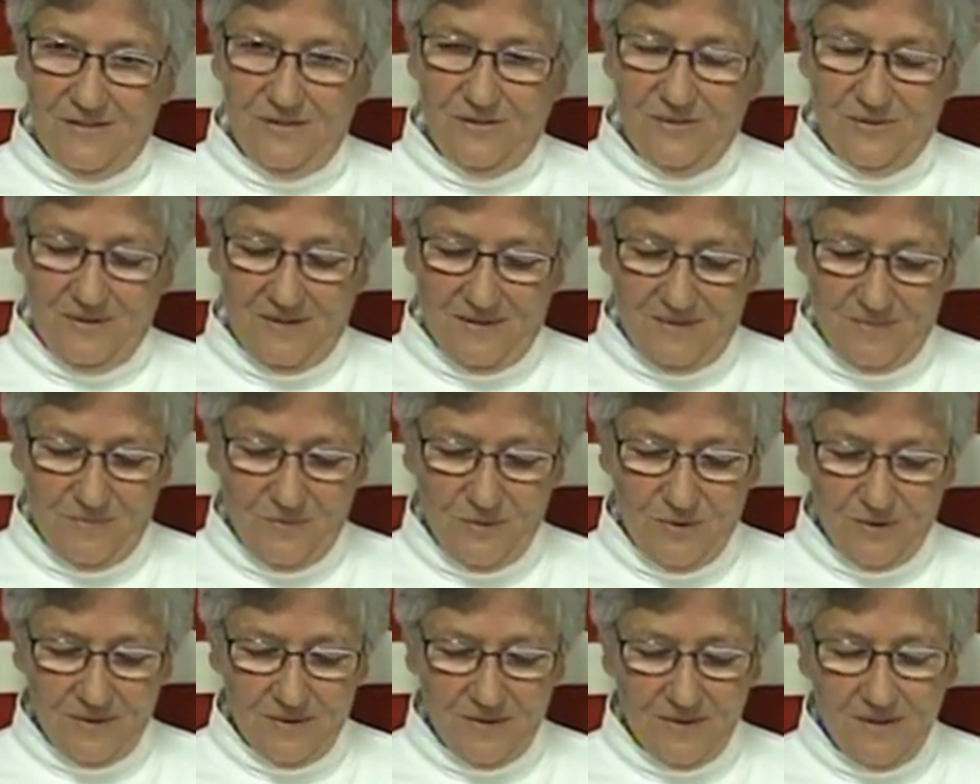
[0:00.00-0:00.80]
to a
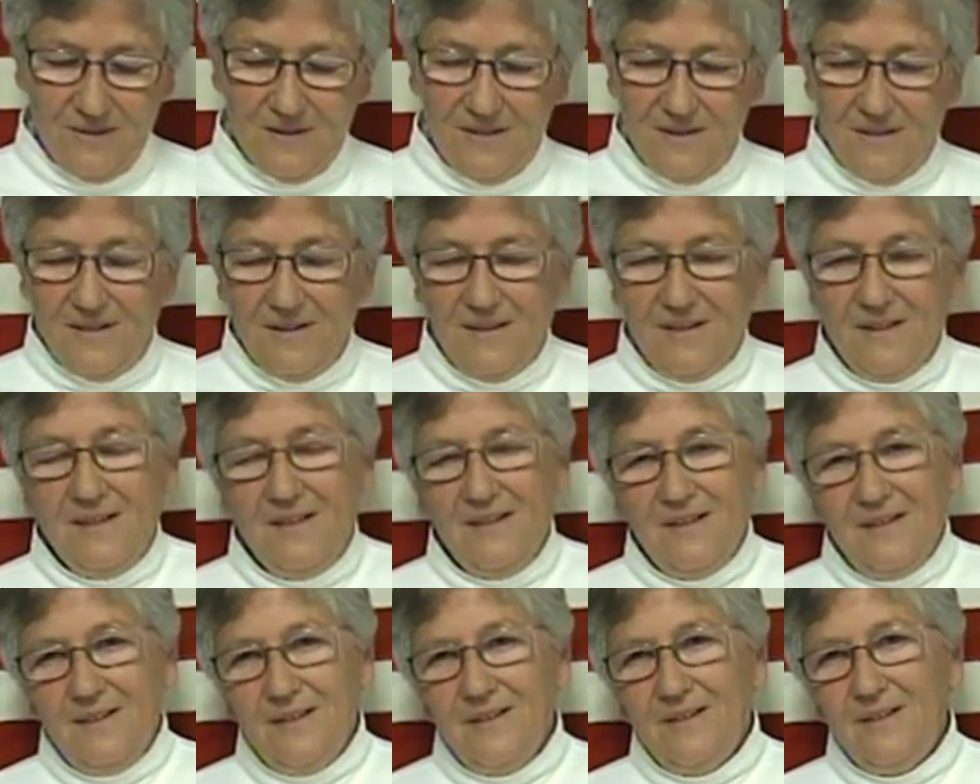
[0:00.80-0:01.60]
more,
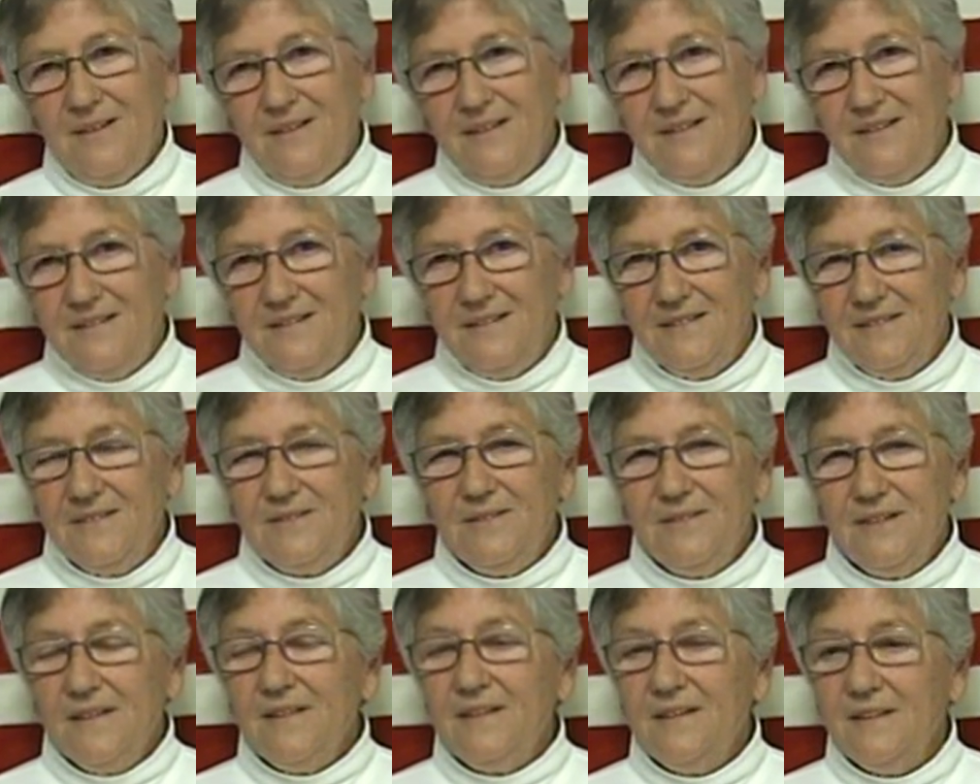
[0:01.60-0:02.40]
uh,
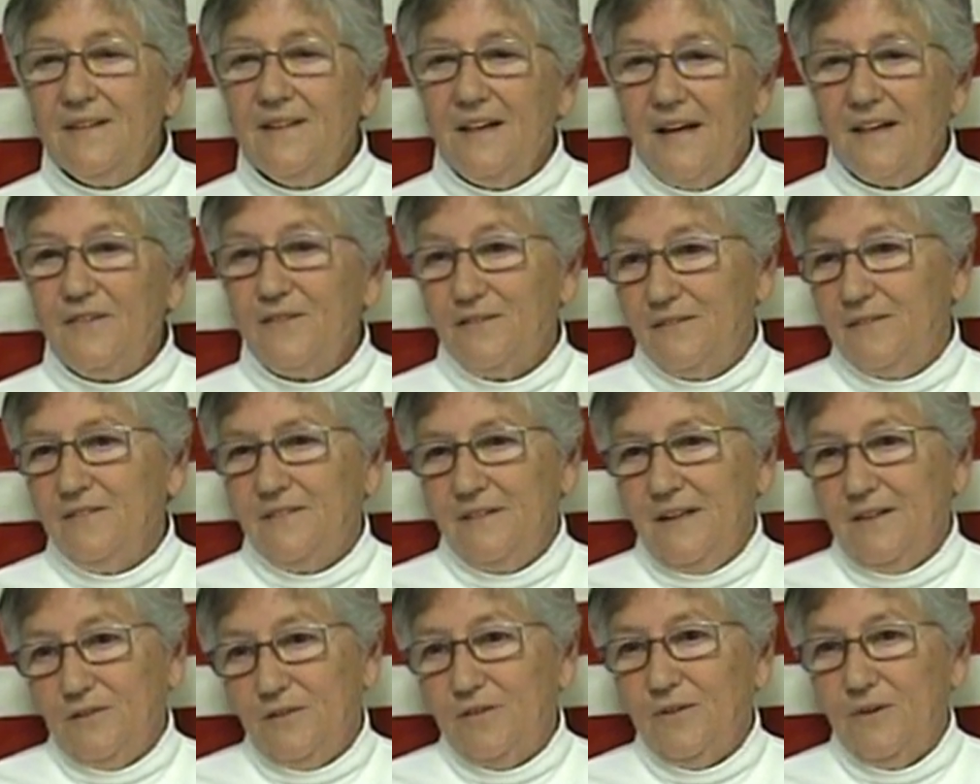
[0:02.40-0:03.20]
not,
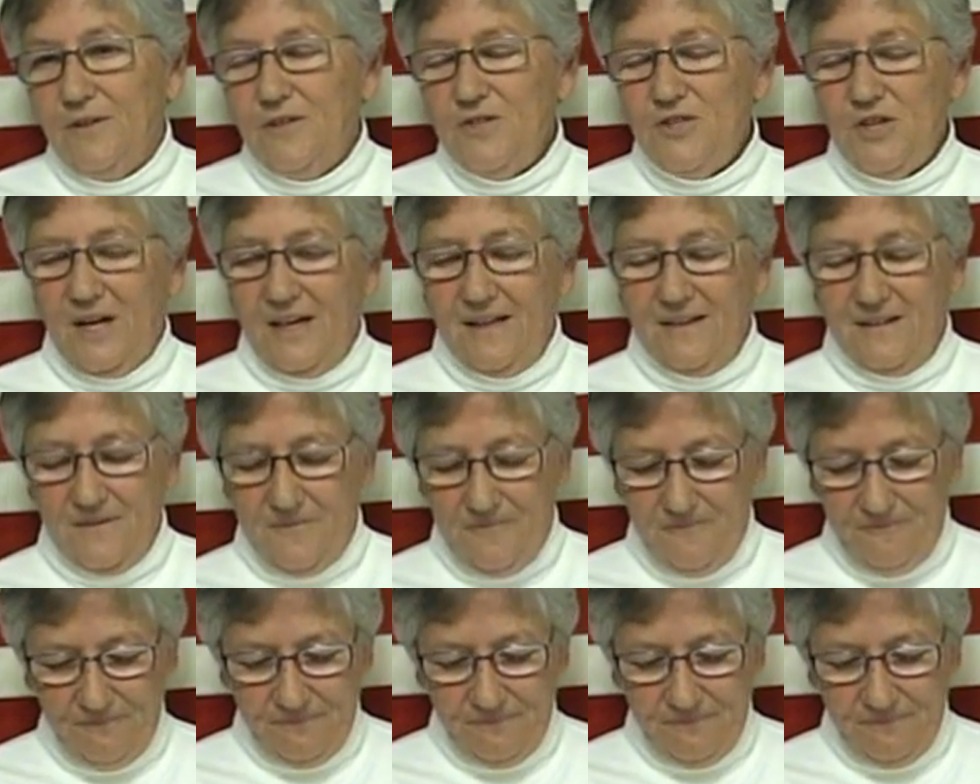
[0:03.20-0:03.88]
not to go to China.